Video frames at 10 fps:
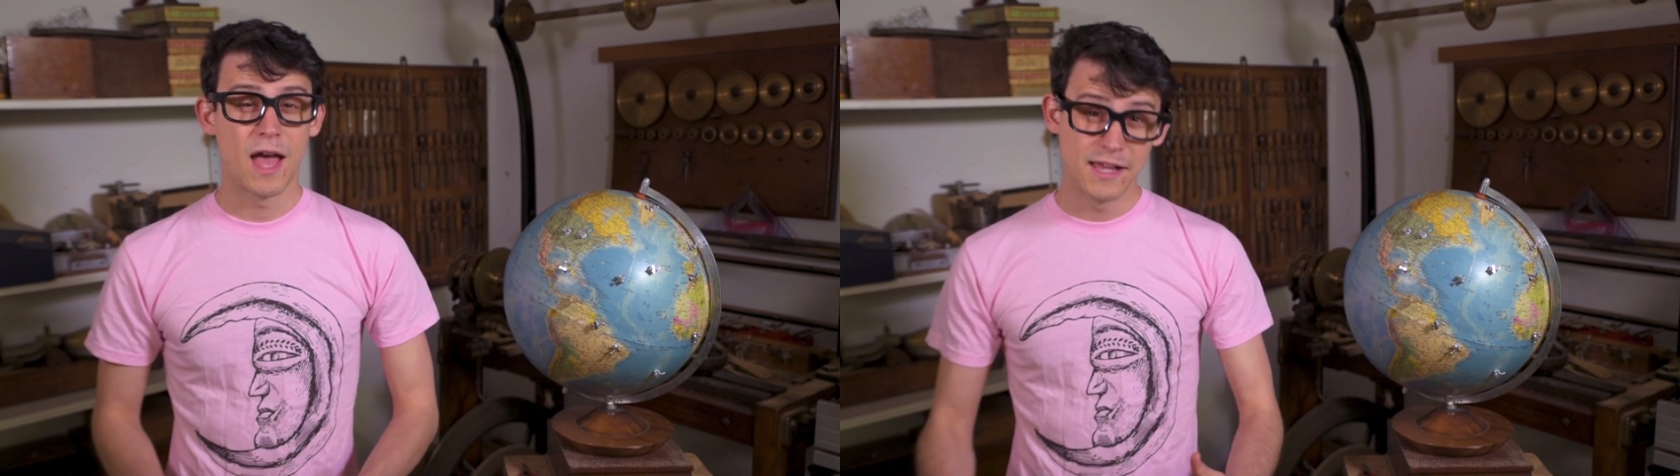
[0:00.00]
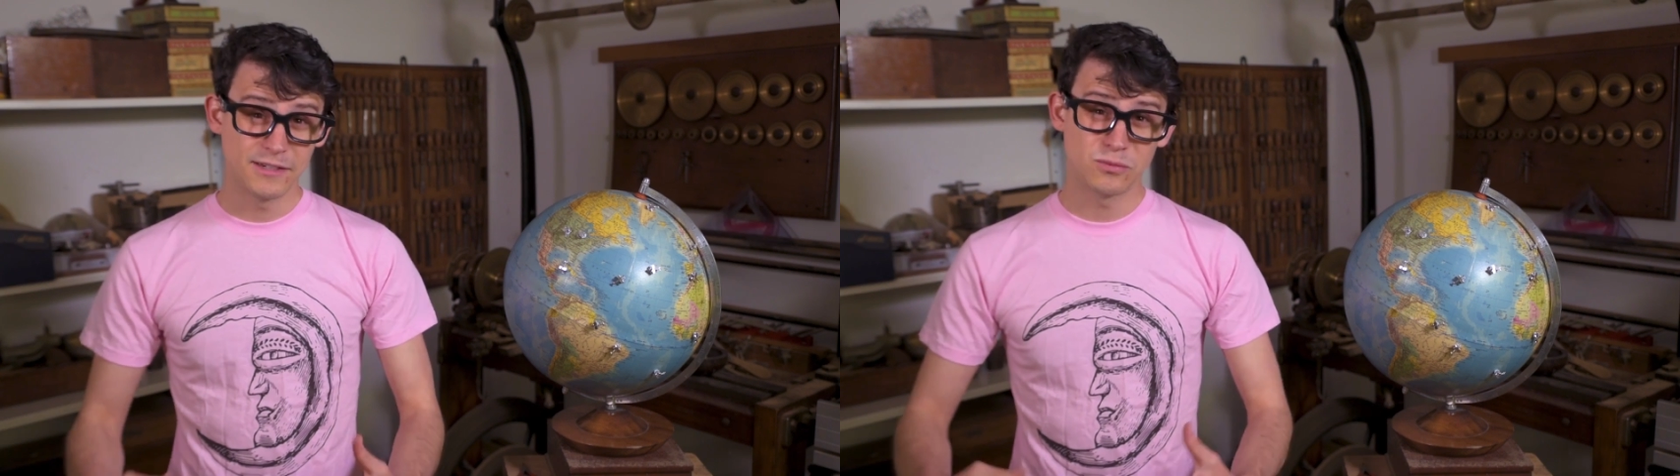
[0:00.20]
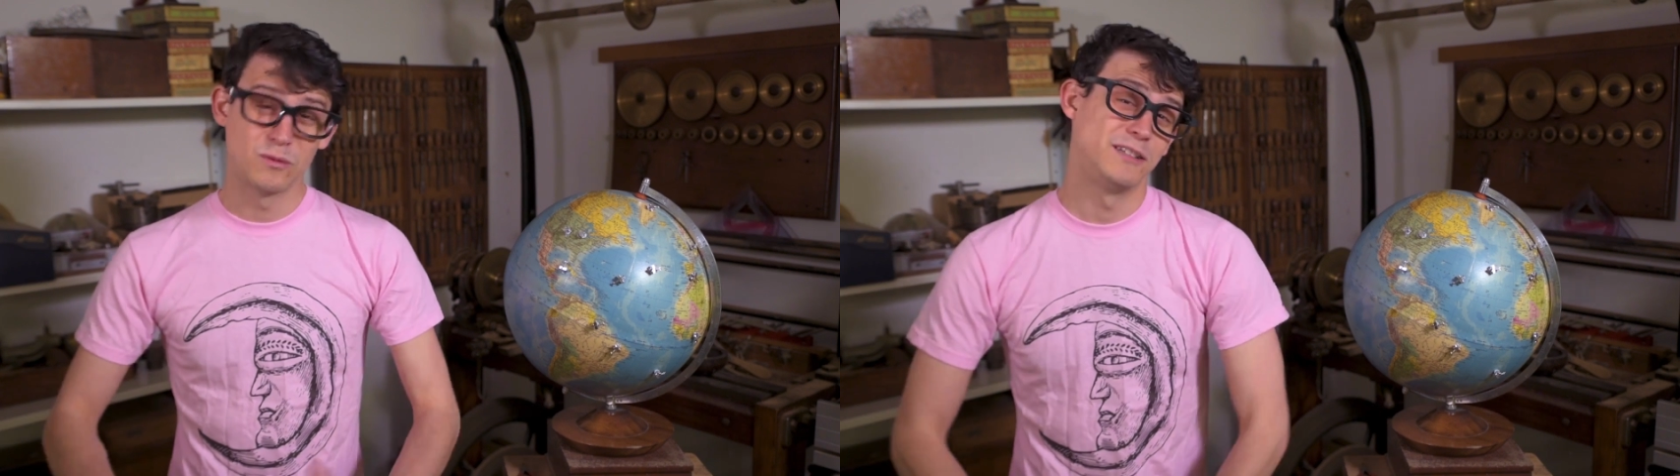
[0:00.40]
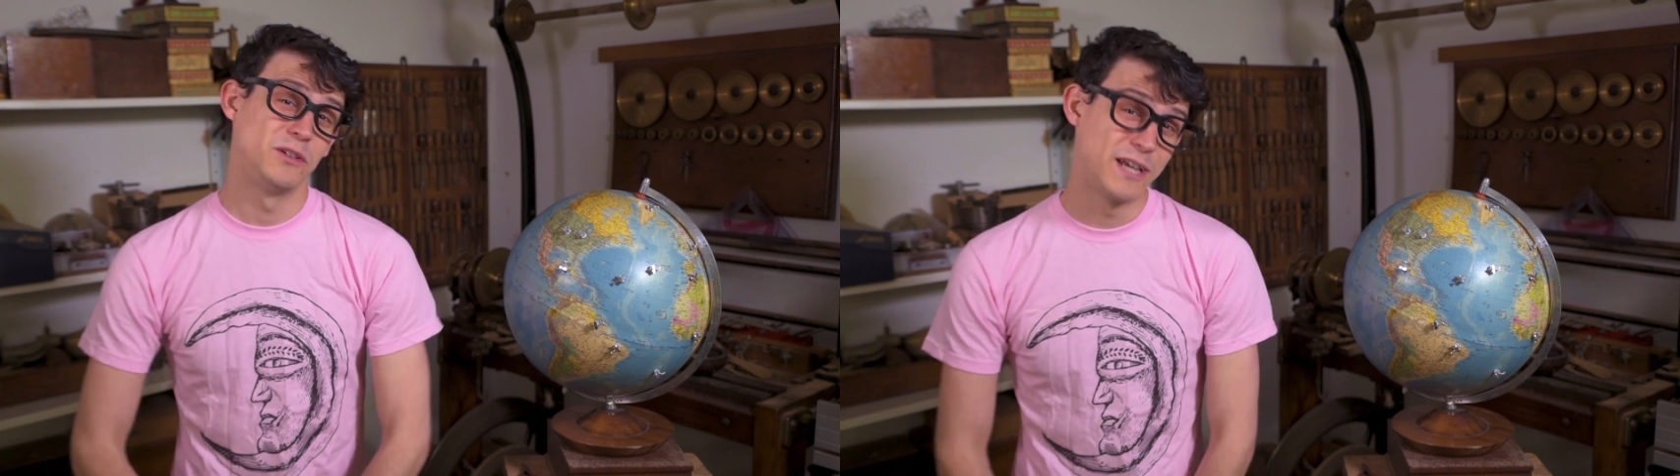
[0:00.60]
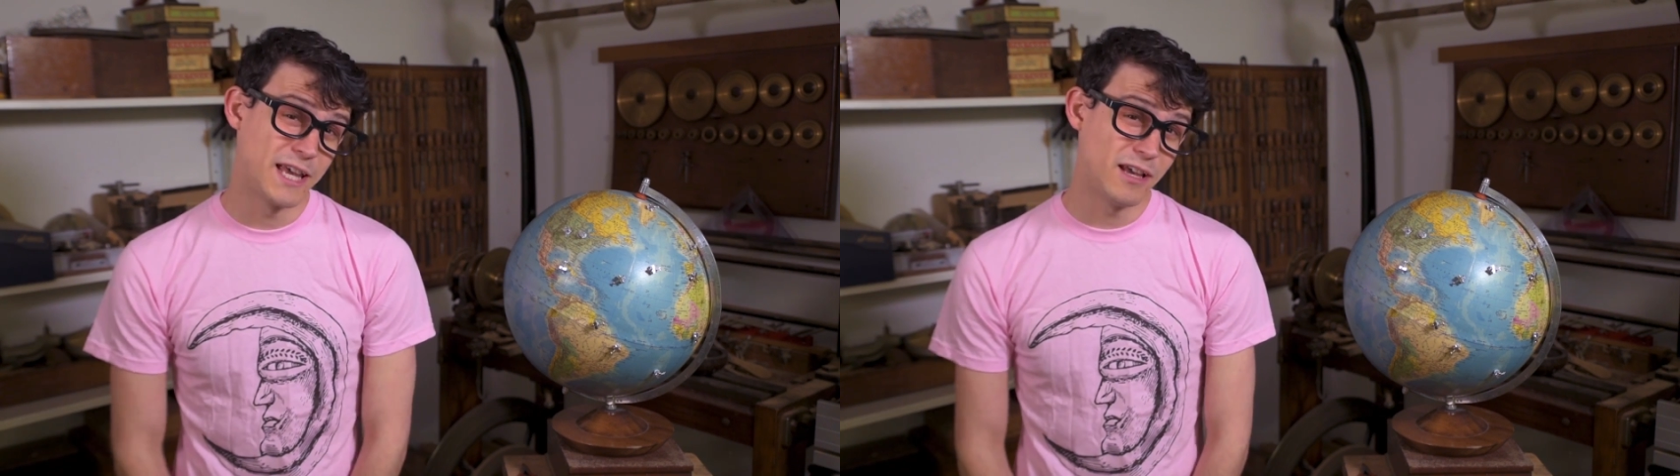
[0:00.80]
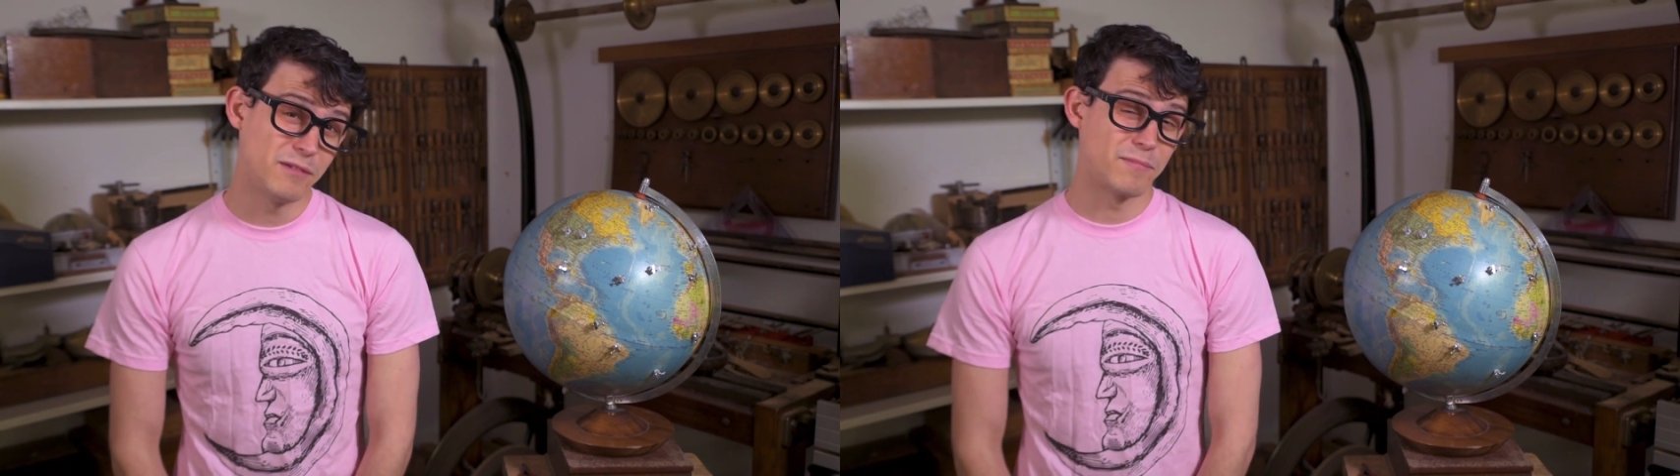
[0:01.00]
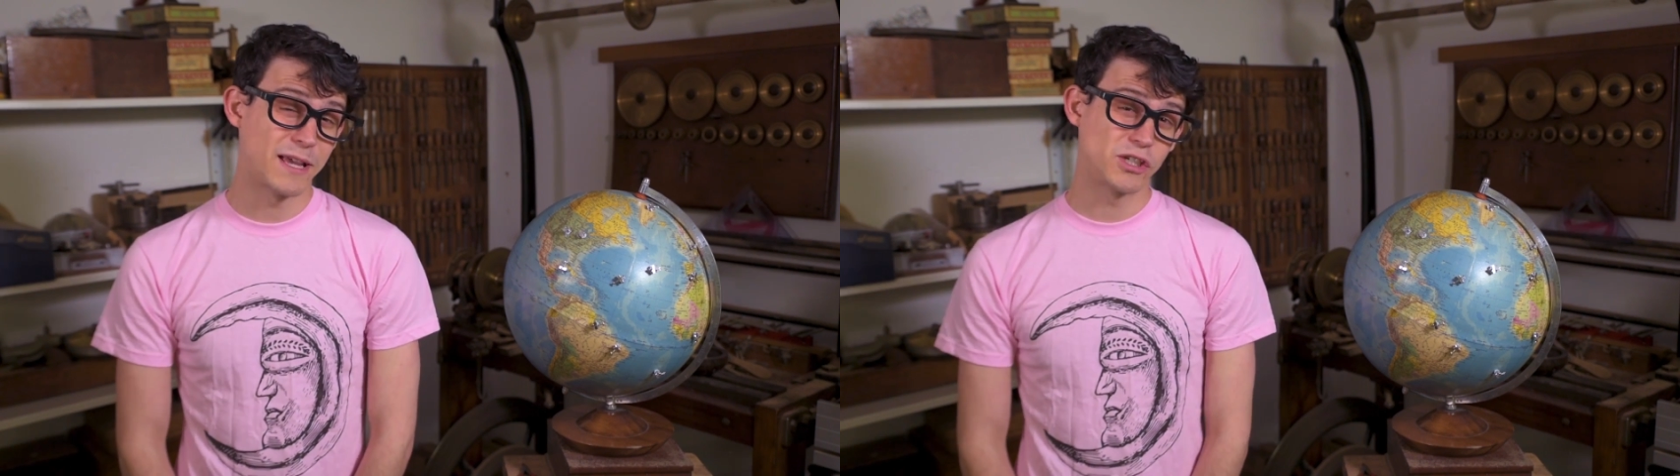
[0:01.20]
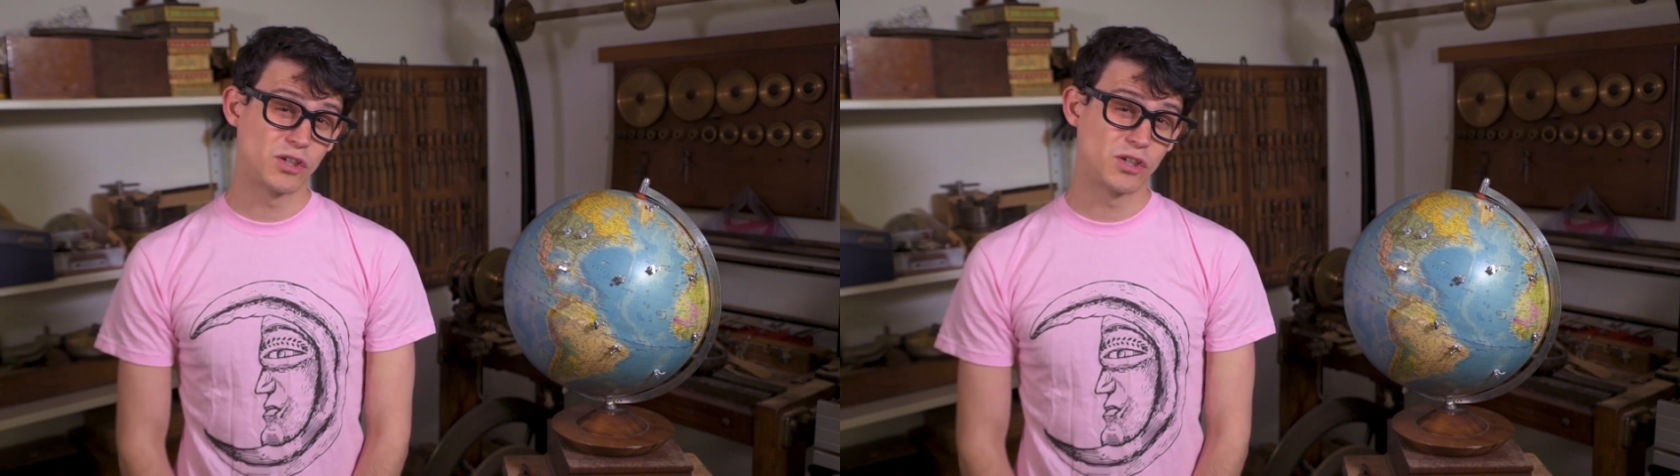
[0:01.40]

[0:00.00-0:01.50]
And while you're here, make